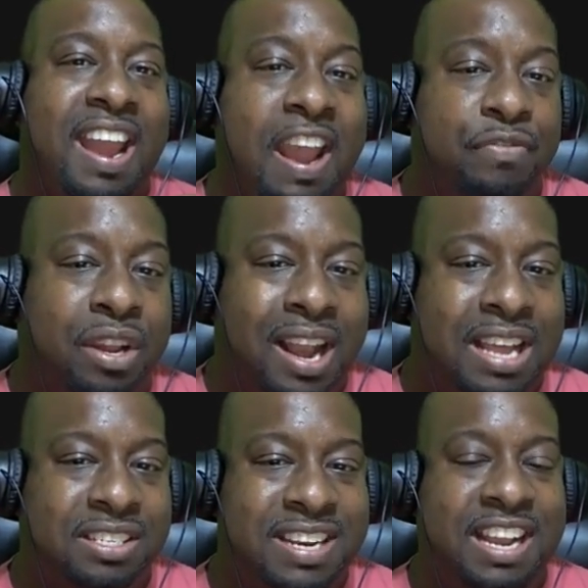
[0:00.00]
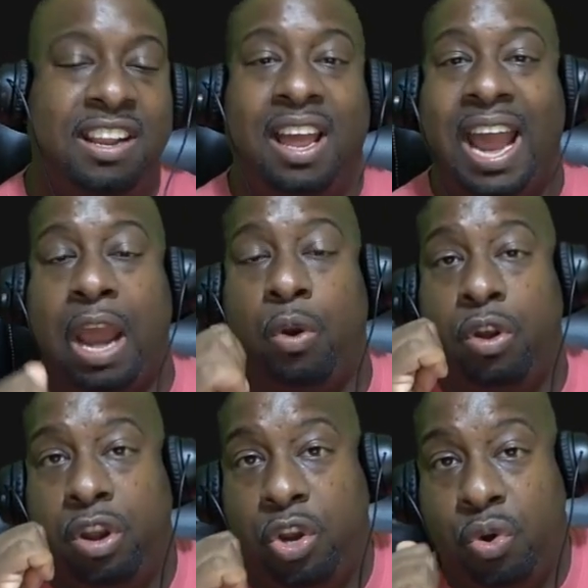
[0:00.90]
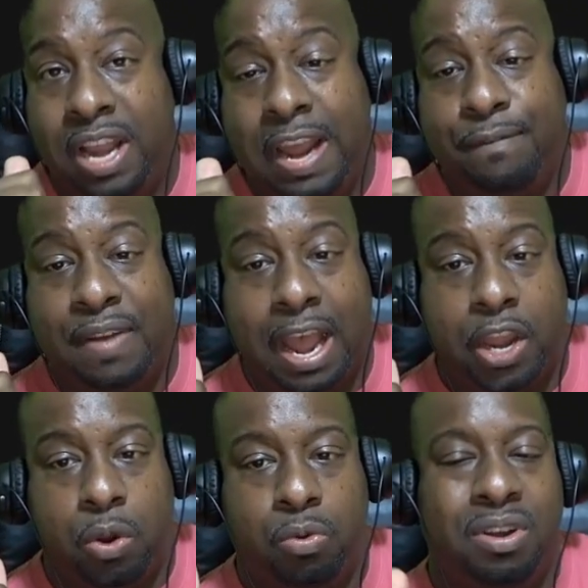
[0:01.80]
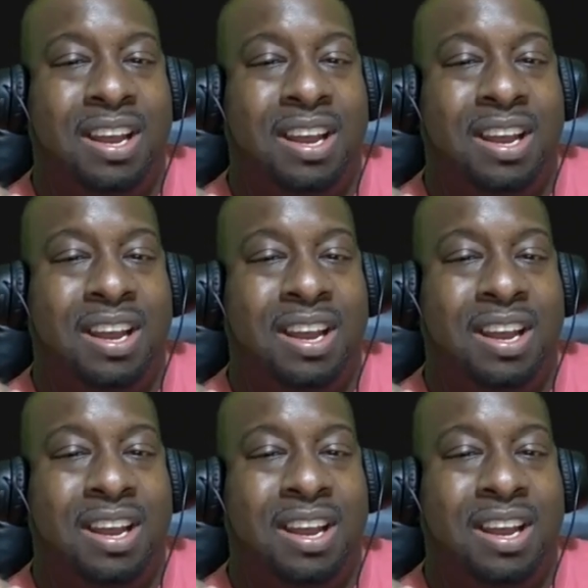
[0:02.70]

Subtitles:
If the classes need a unique value,